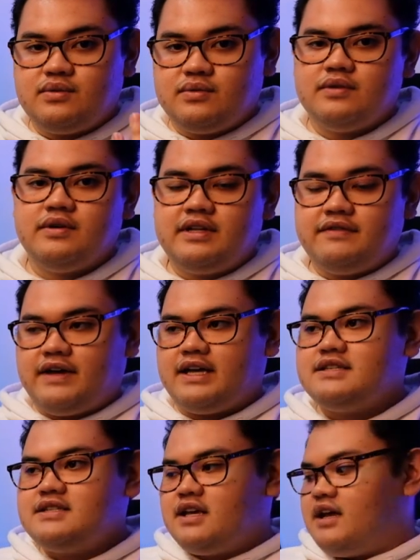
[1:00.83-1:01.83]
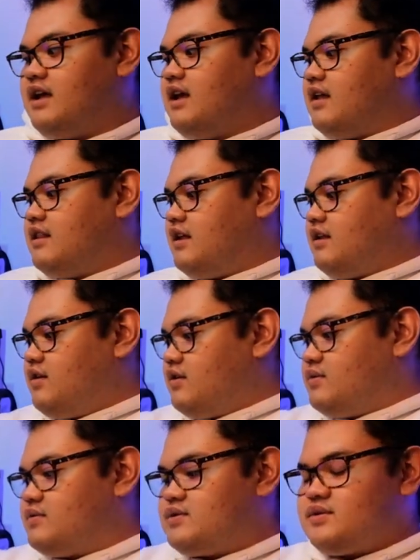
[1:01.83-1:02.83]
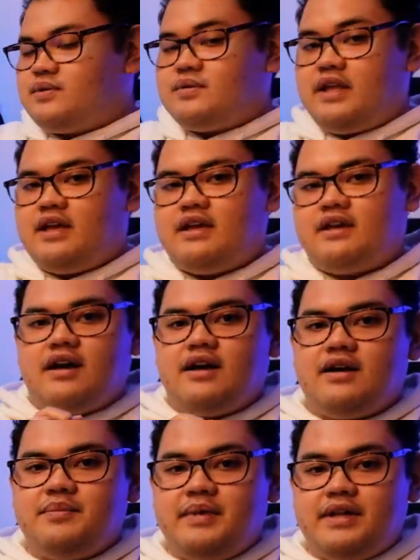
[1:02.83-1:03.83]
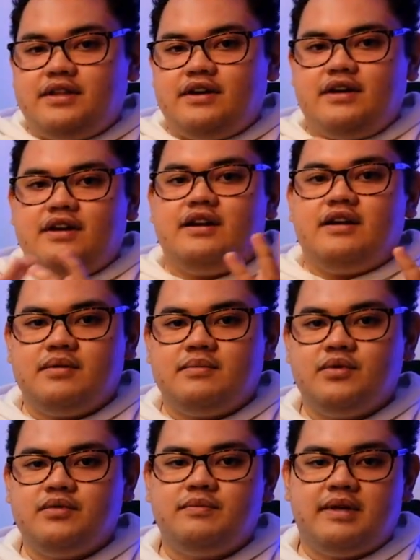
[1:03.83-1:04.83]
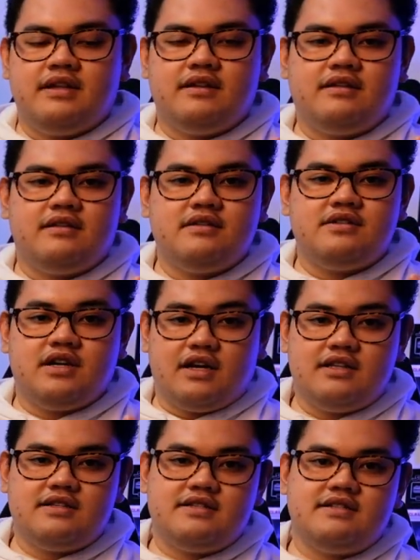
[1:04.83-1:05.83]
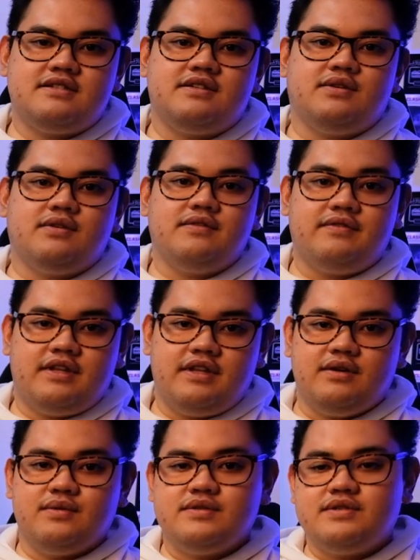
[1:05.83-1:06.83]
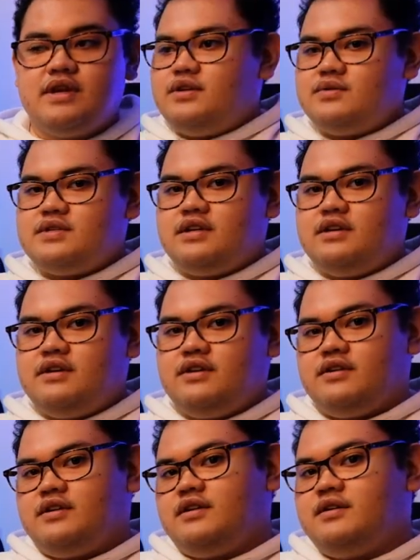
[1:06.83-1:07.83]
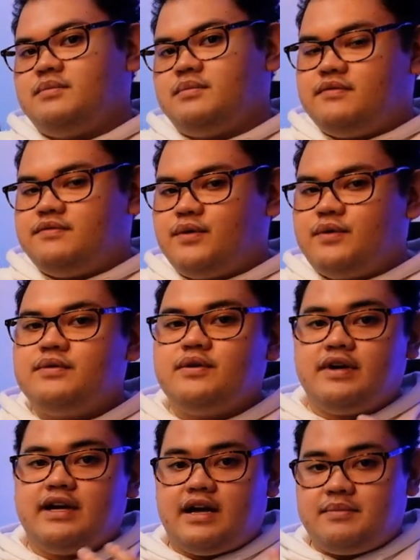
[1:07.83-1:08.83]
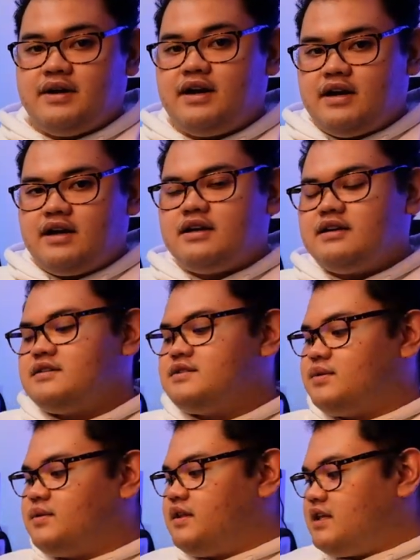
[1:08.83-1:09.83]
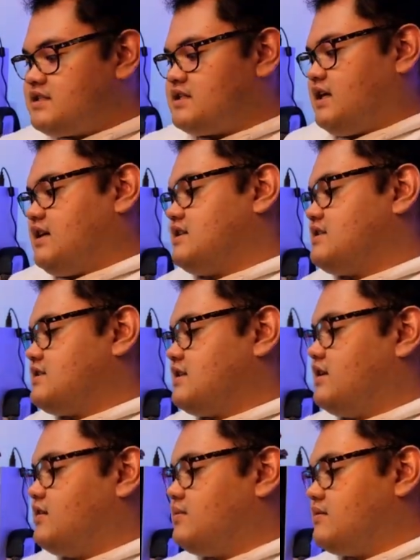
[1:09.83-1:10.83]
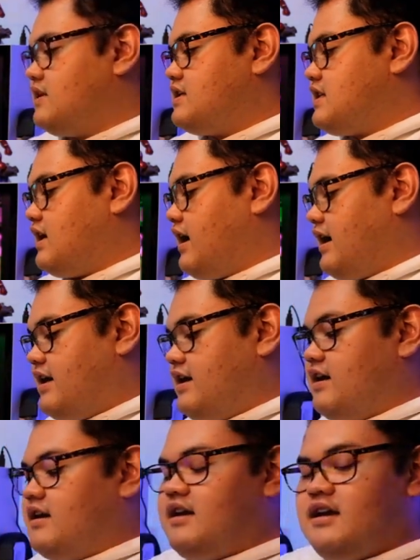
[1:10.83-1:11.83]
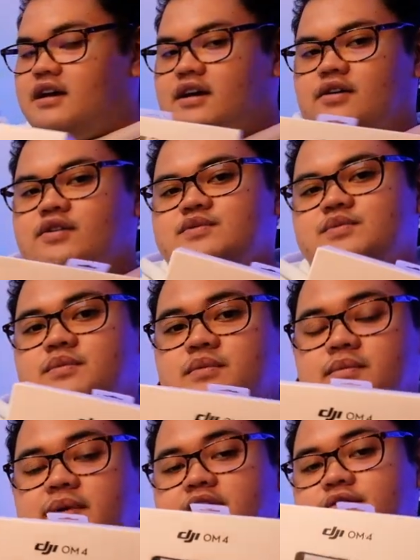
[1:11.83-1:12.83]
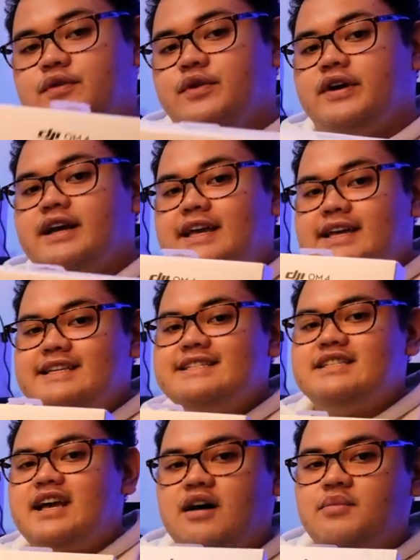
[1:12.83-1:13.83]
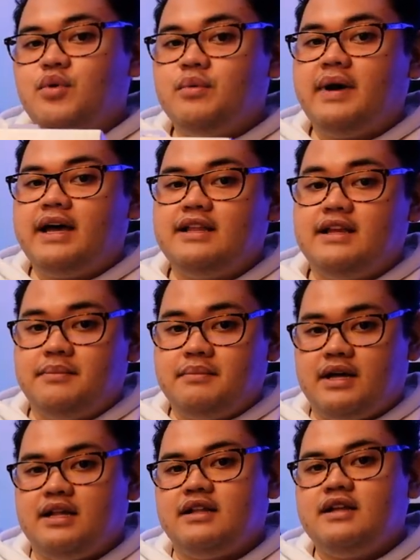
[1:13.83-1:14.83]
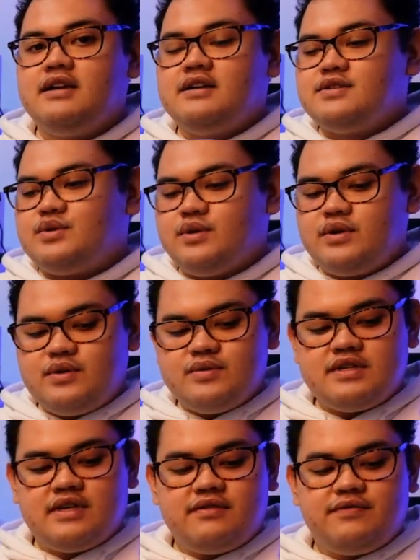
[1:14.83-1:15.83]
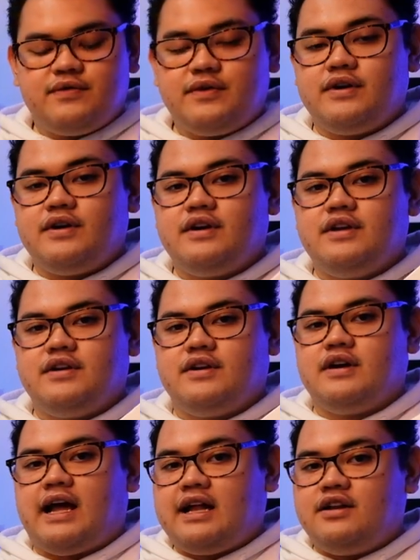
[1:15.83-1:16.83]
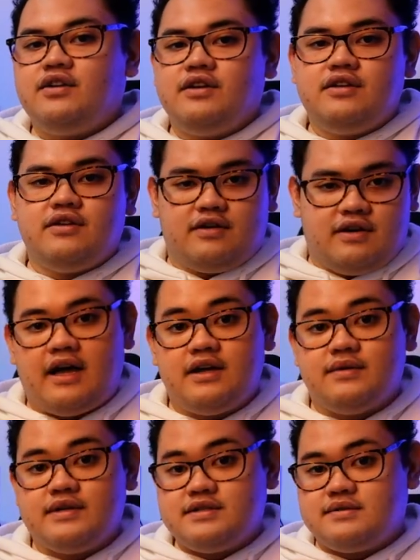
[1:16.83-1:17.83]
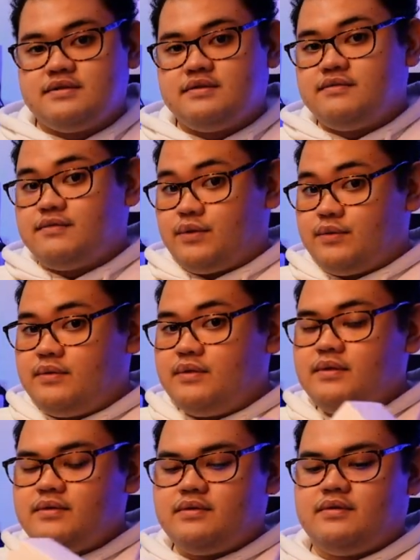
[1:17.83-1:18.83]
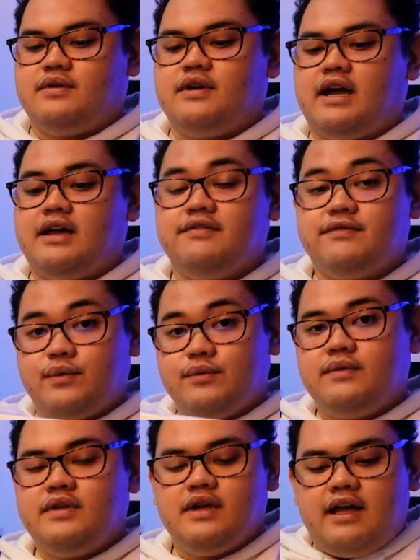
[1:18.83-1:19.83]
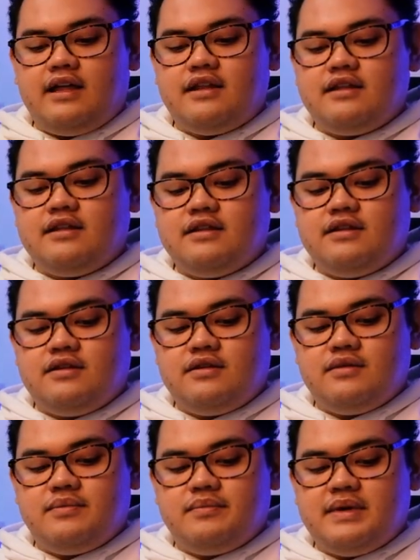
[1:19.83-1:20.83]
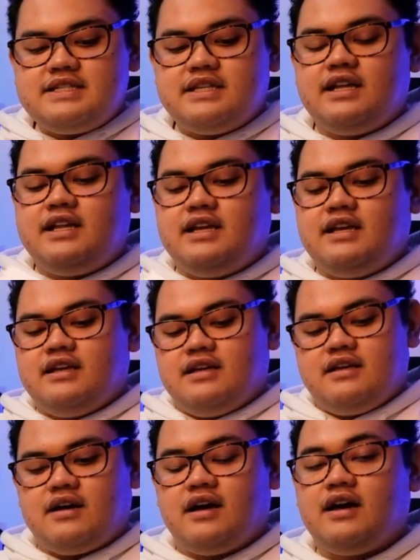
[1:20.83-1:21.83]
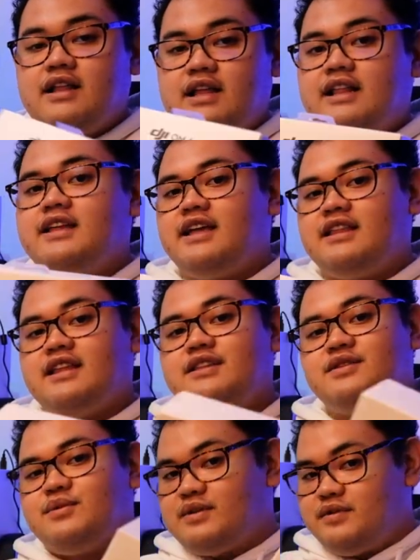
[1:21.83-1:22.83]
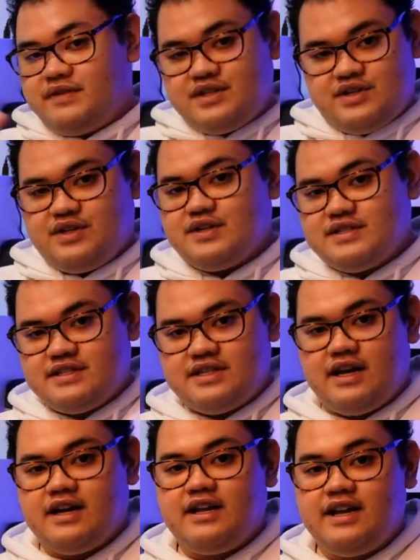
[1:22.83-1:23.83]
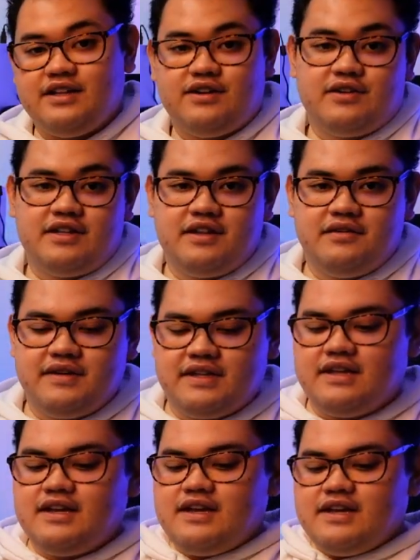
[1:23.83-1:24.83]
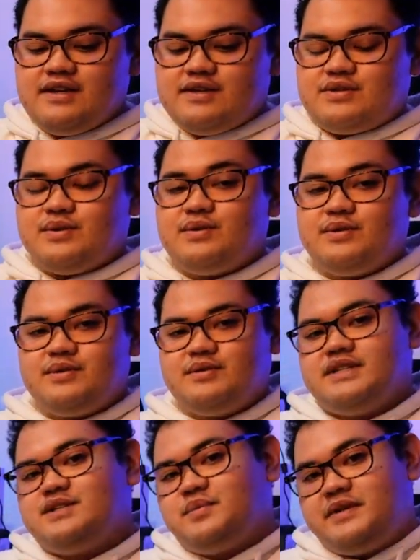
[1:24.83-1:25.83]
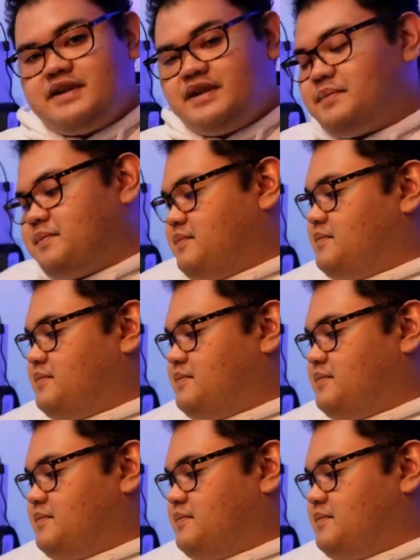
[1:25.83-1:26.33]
tool or device that you use to take better movement shots or videos using your phone or camera. So, in this case, yung DJI Osmo Mobile 4 is a mobile gimbal. So you use it for your Android or iOS phone or iPhone. And basically, I'll get into the features later on in the vid. So let's open it up.